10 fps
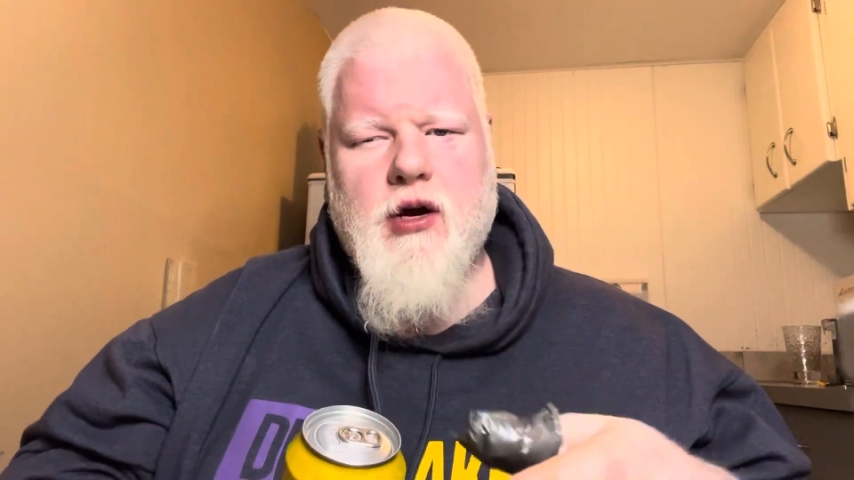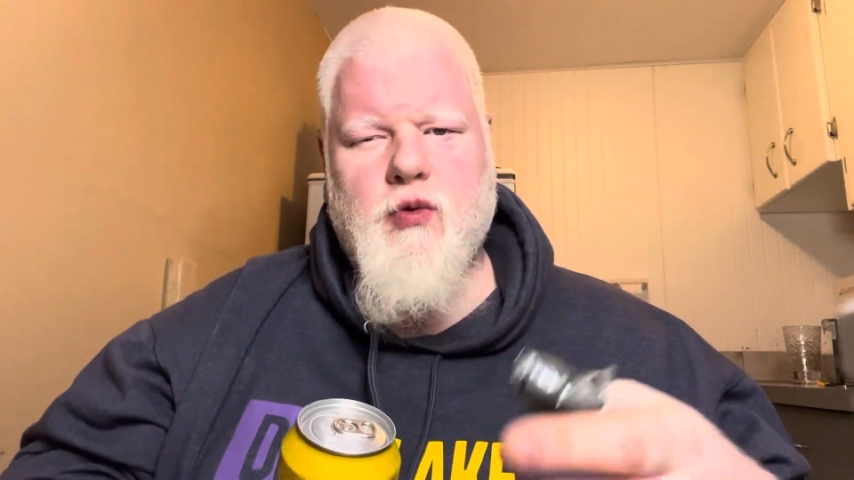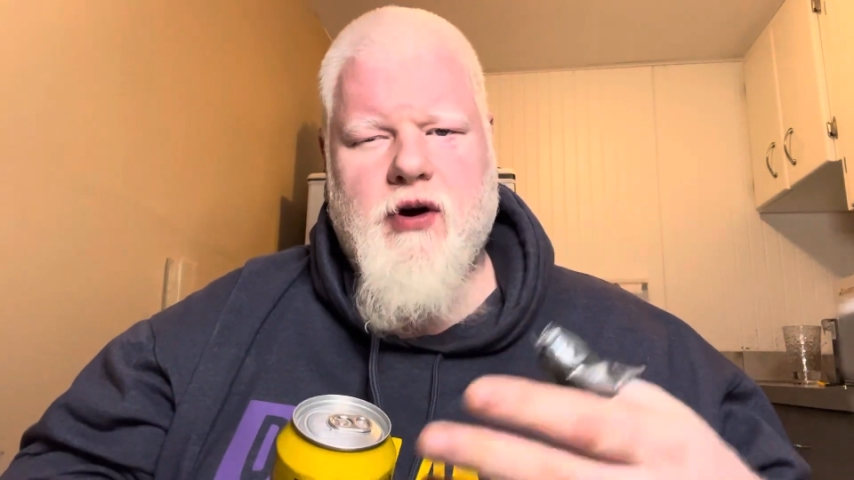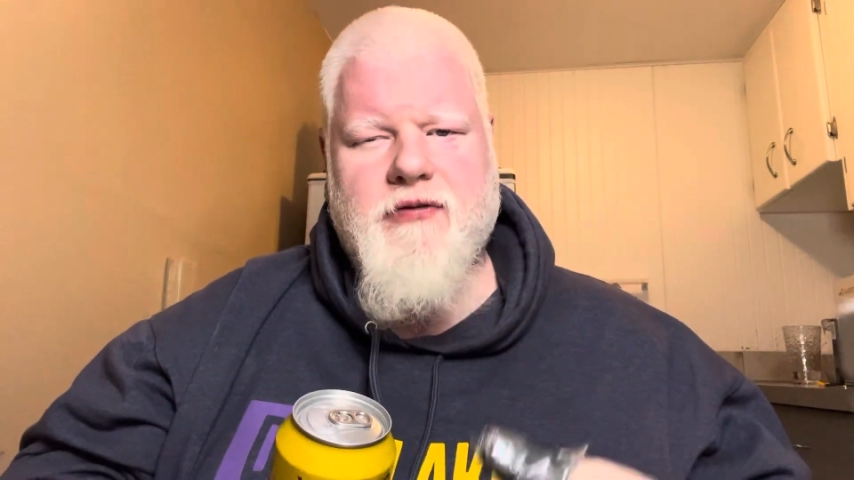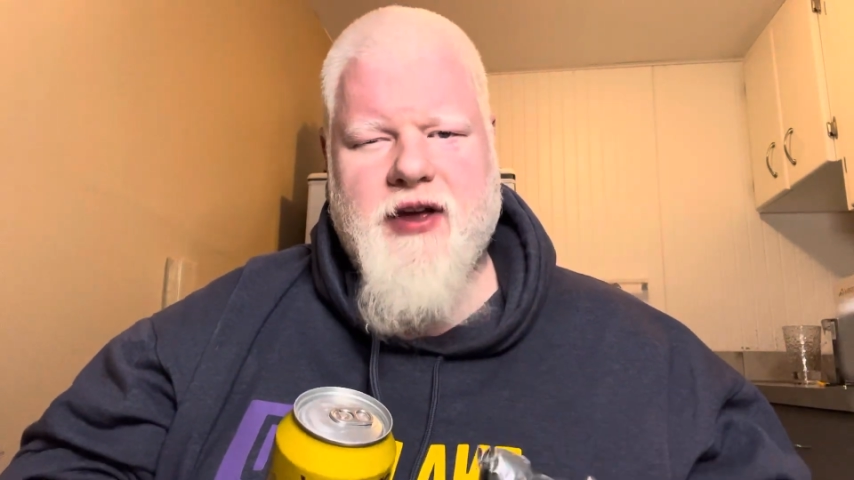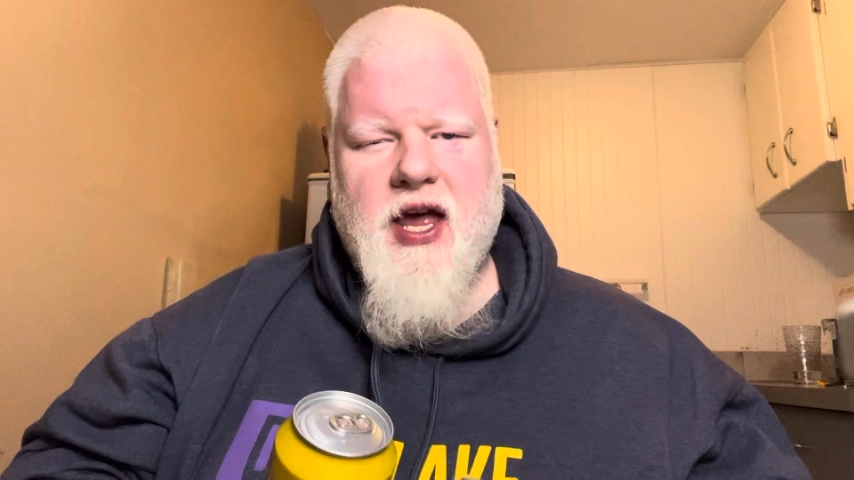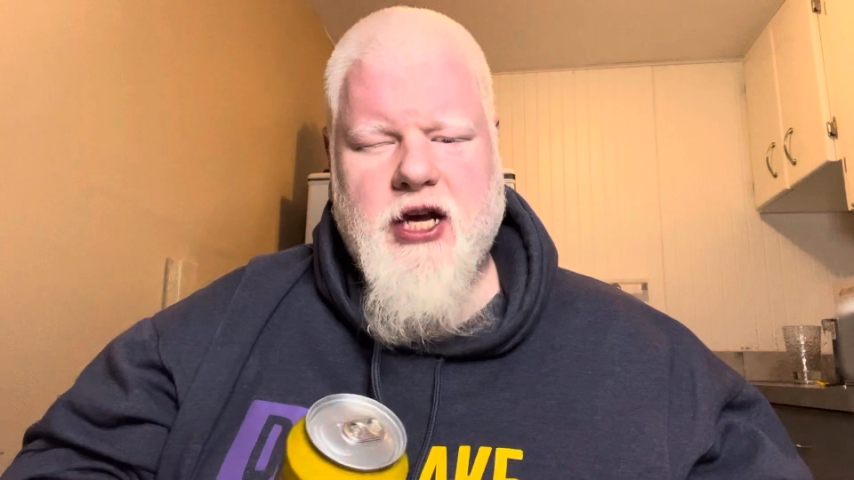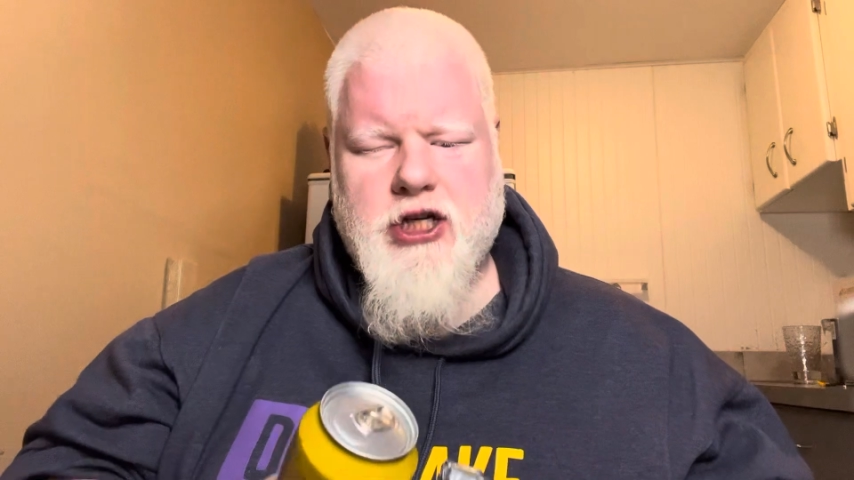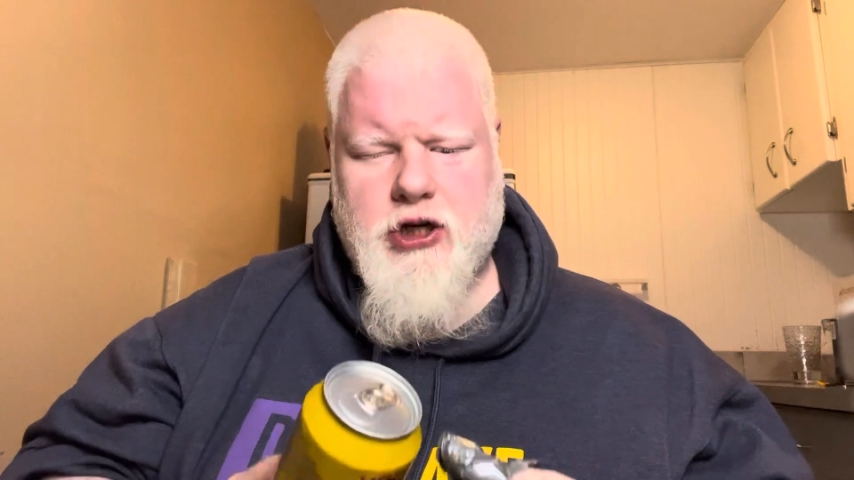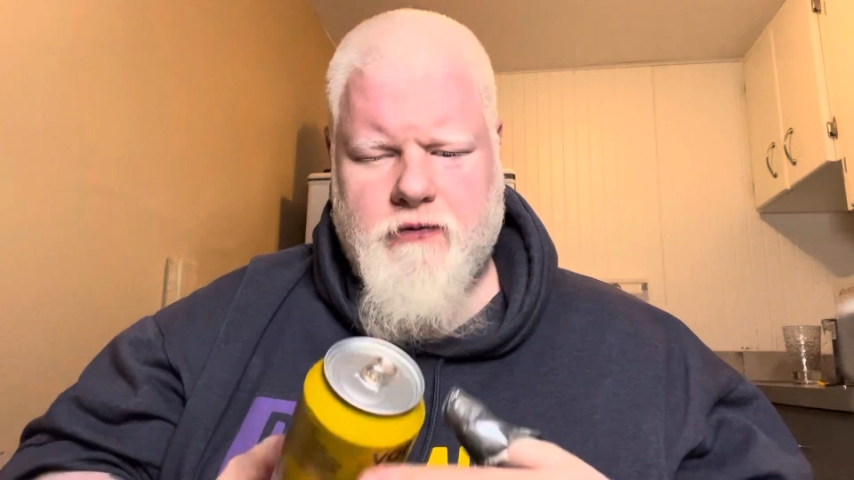where
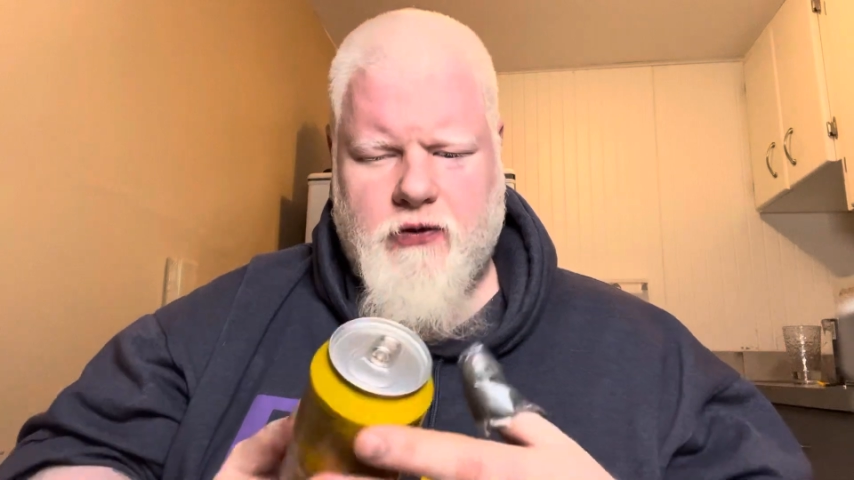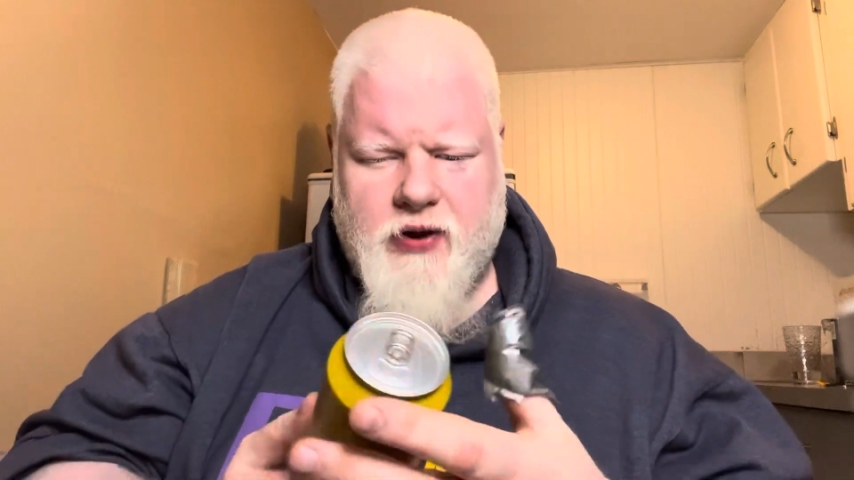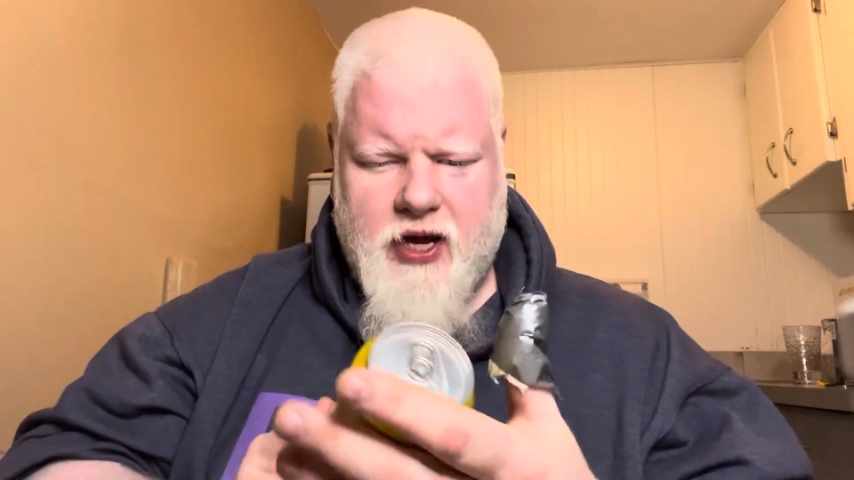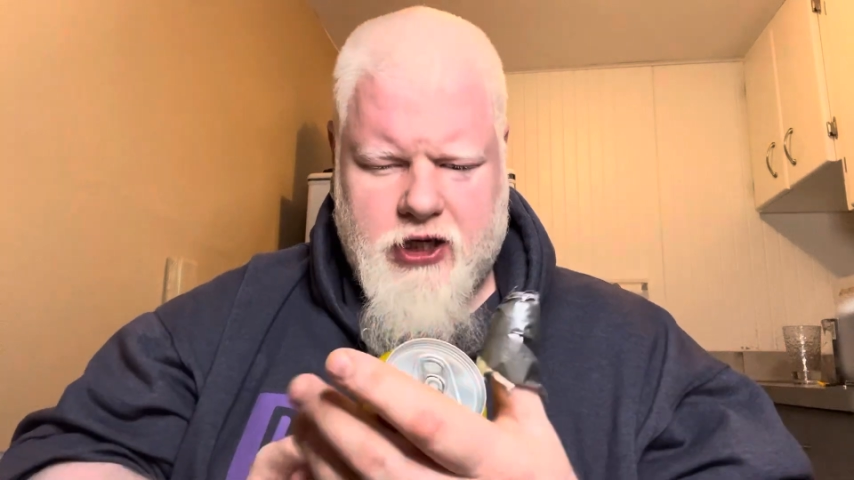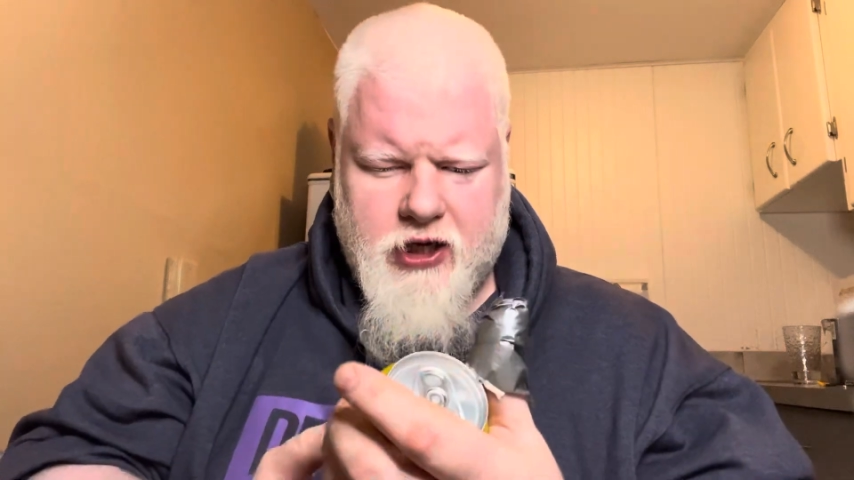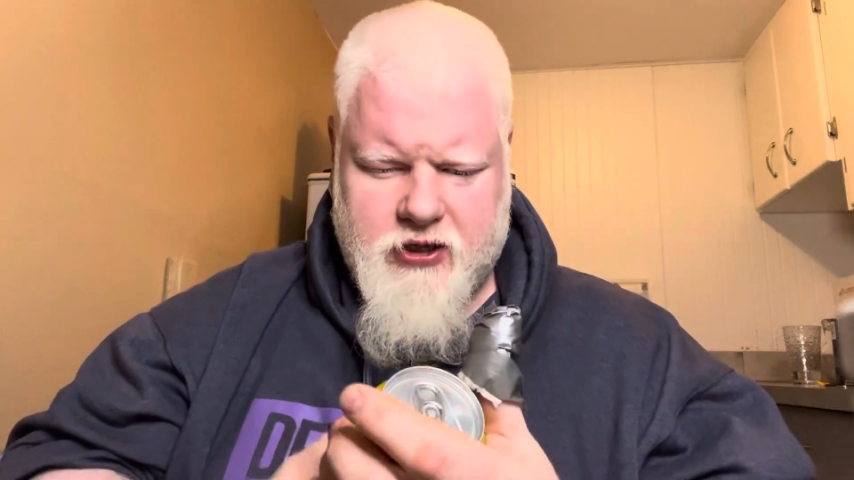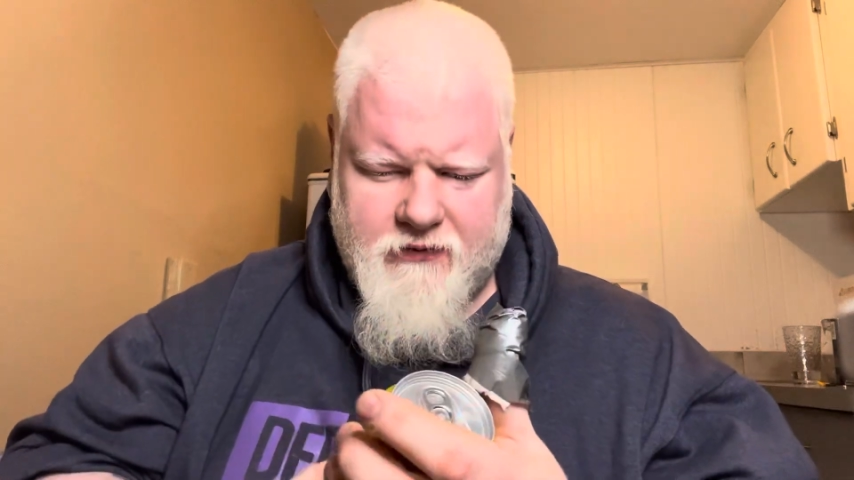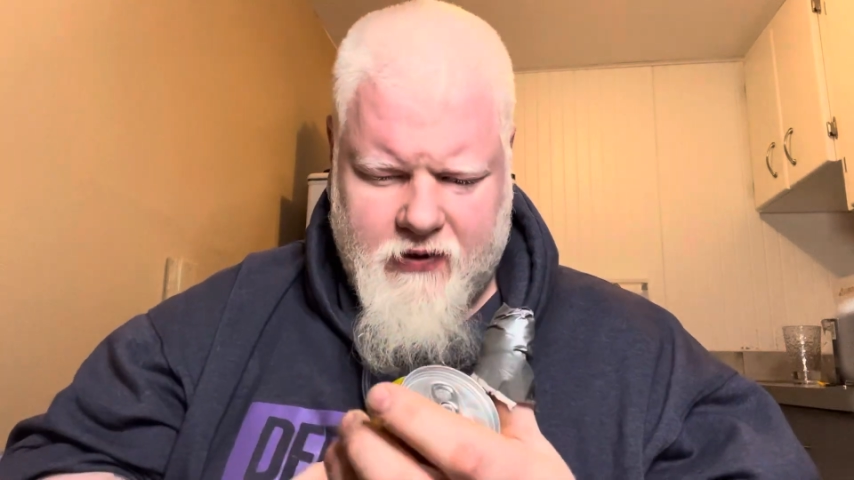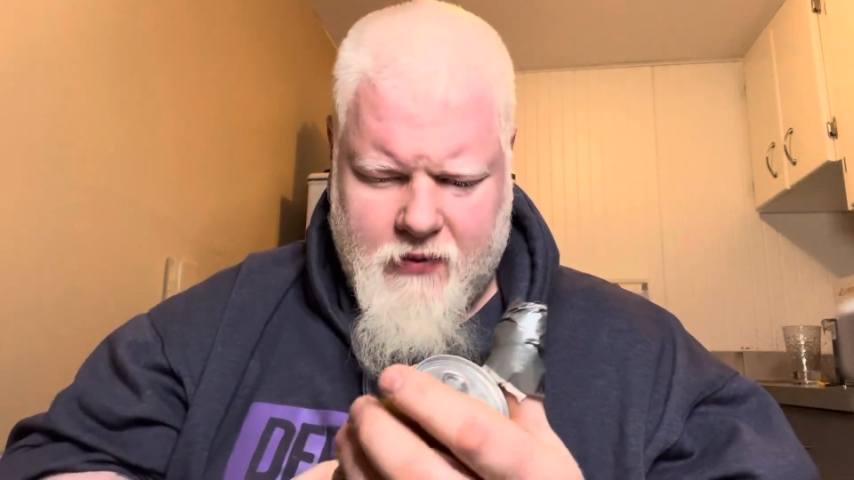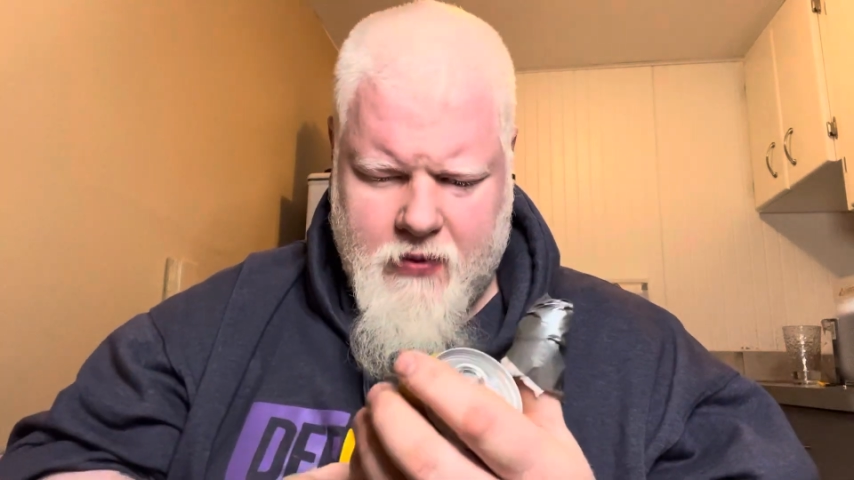Vocation is
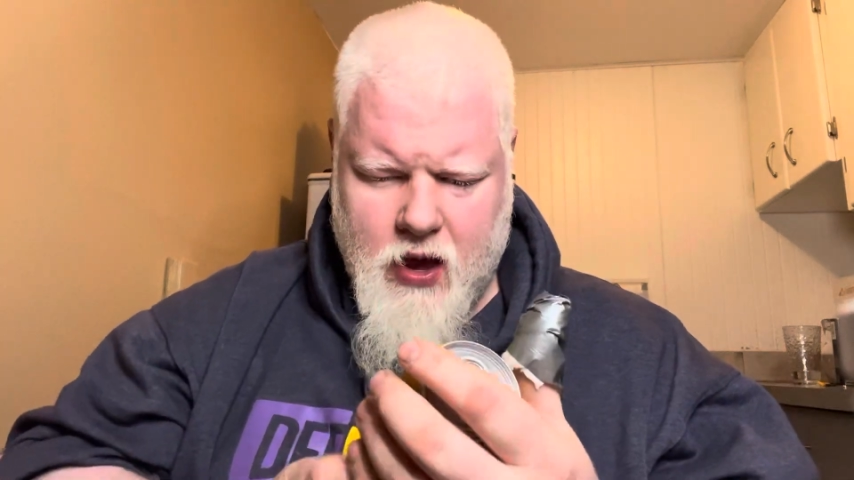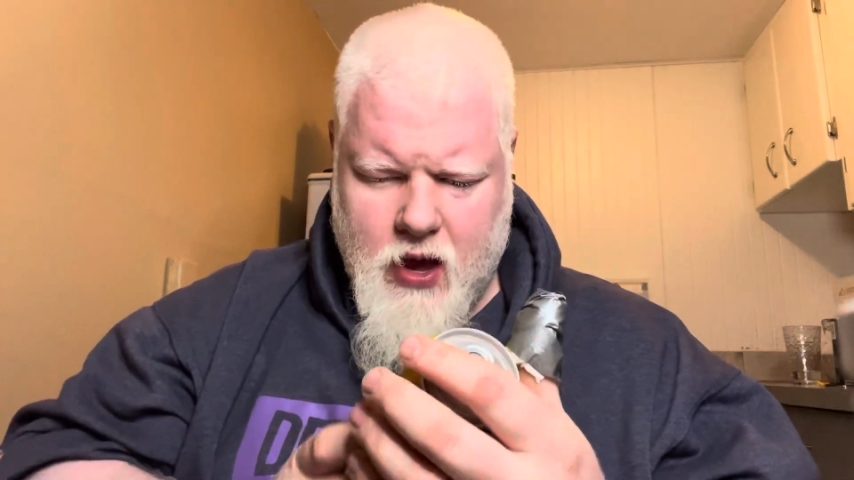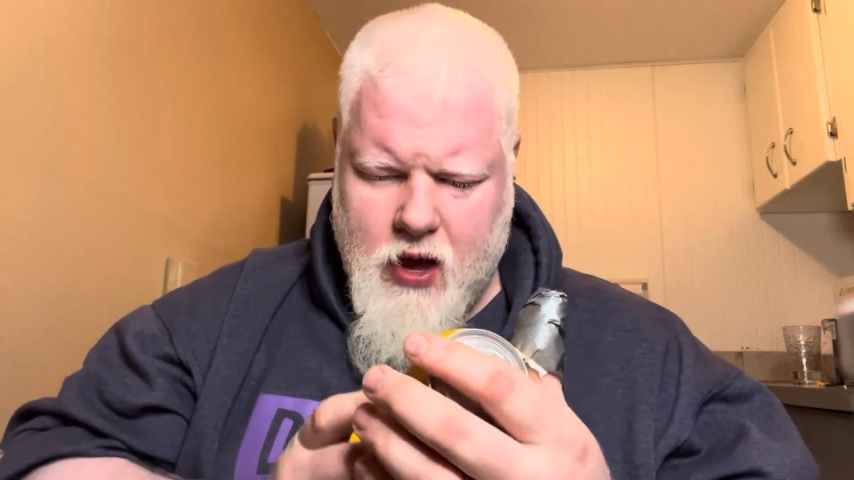from,